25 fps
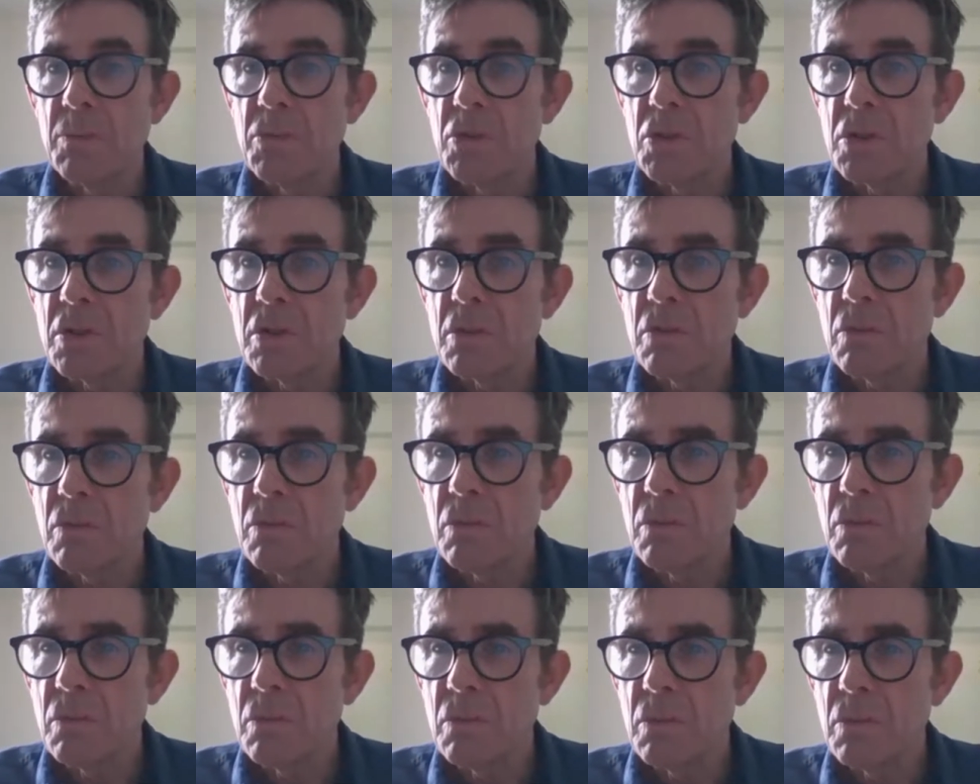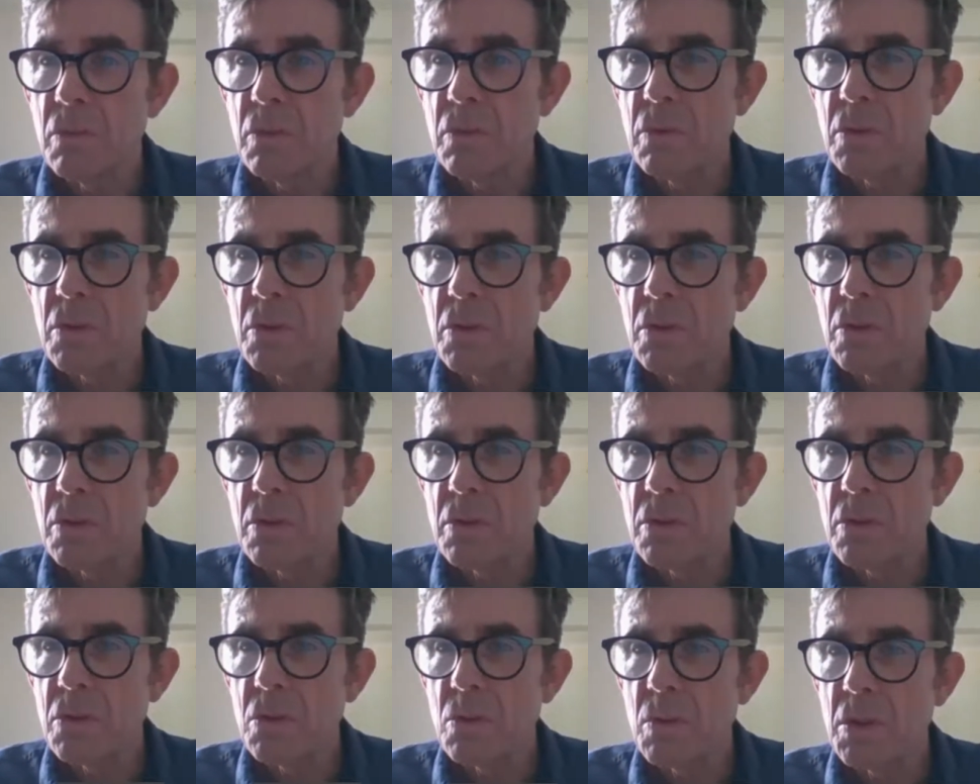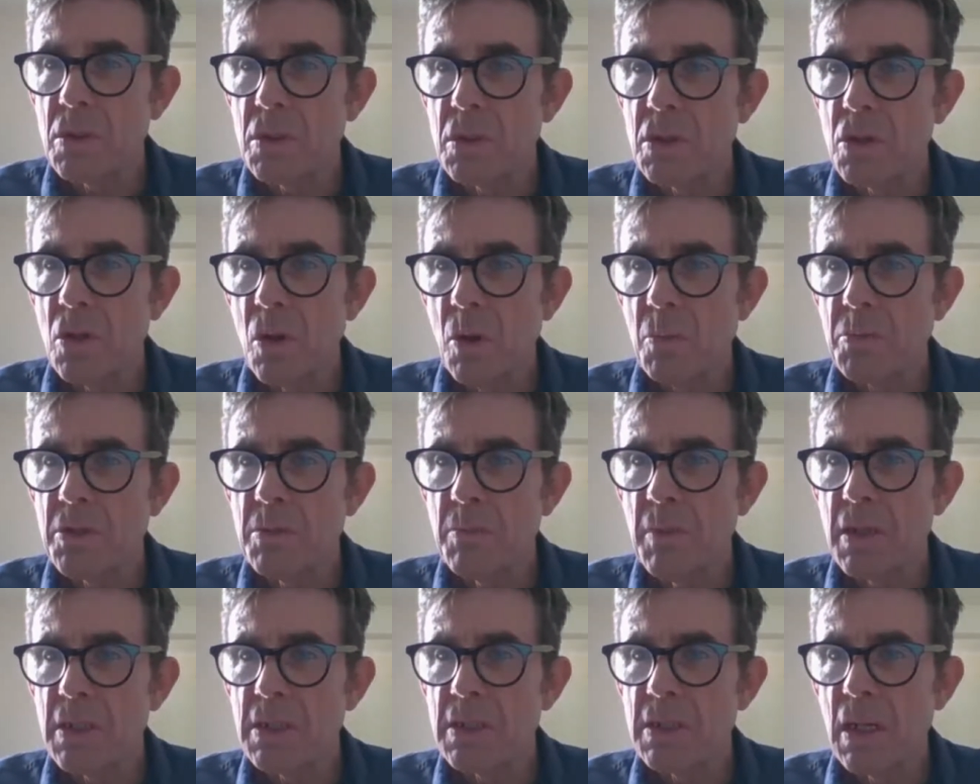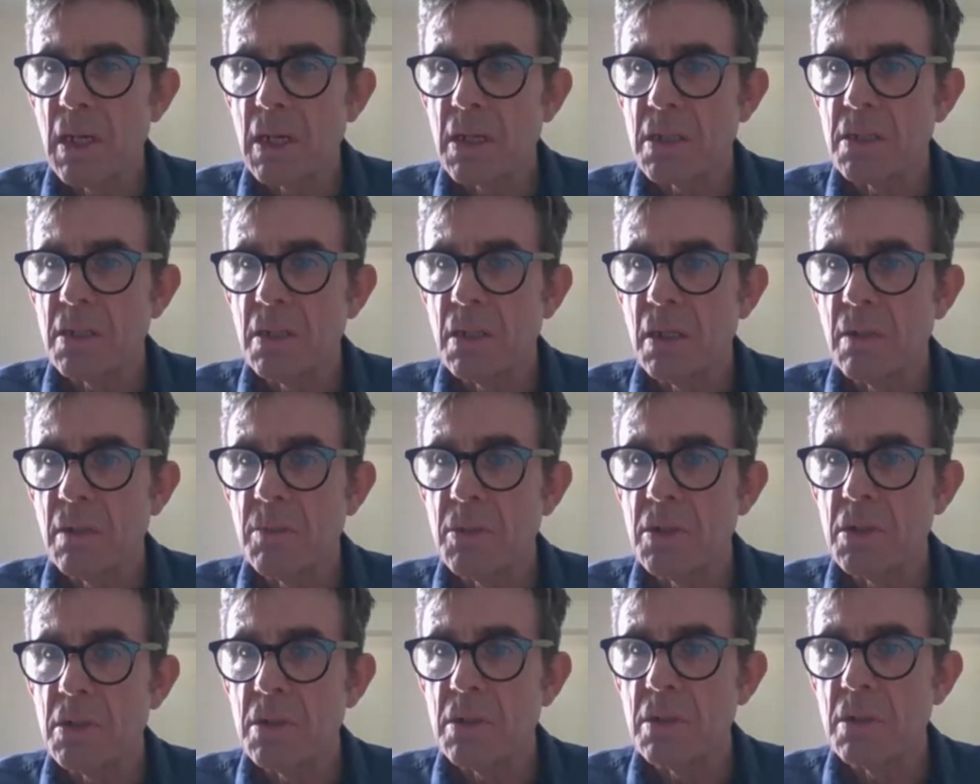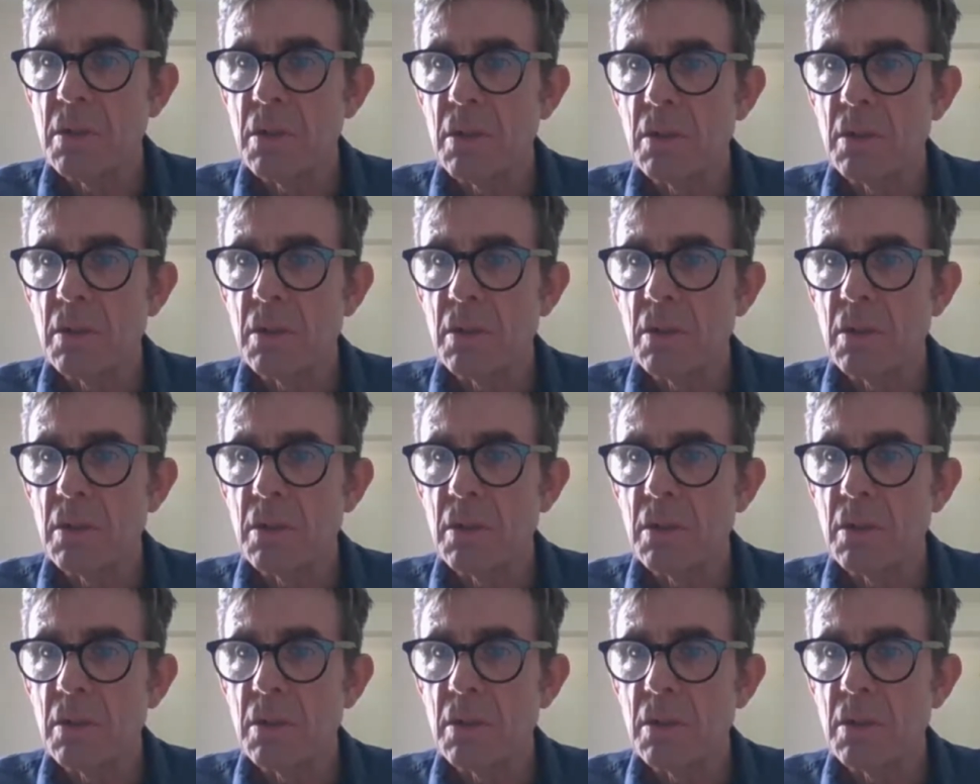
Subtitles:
I'm just switching to optimize text and images.